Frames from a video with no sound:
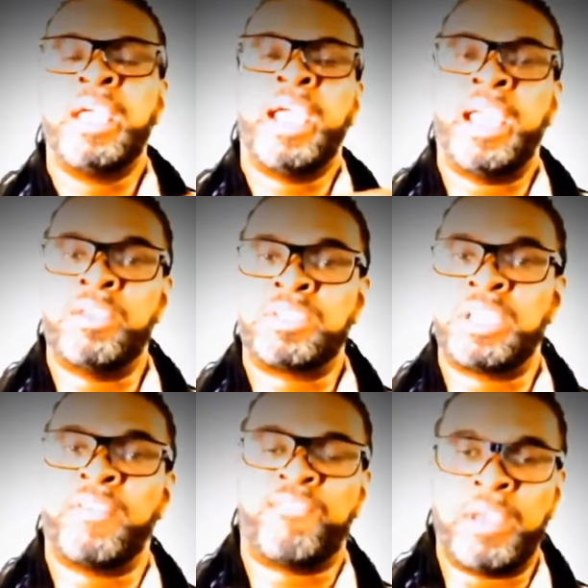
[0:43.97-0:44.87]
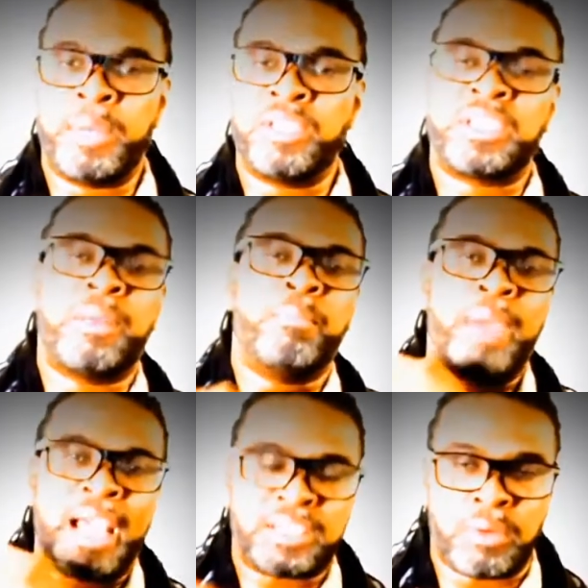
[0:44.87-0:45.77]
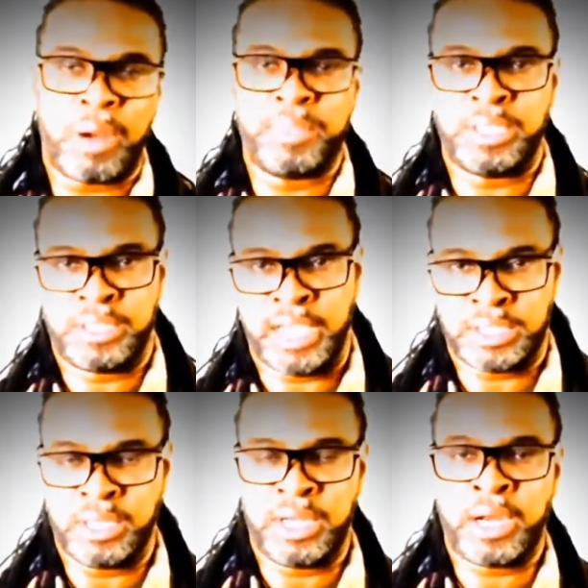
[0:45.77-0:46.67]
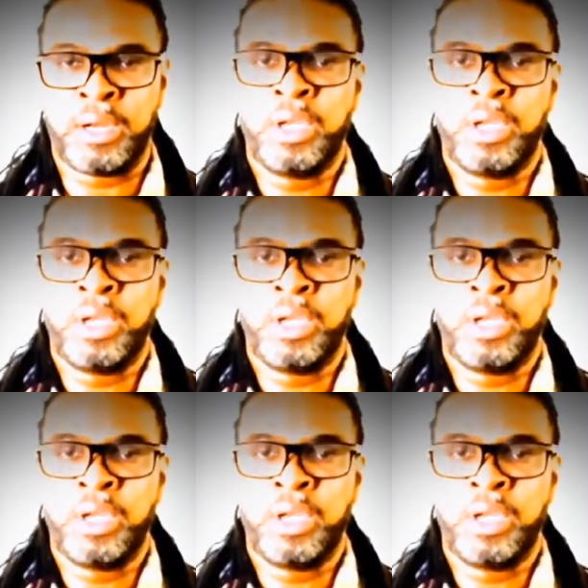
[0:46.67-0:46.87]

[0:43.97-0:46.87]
and you see the feminine, you see the masculine representation in there,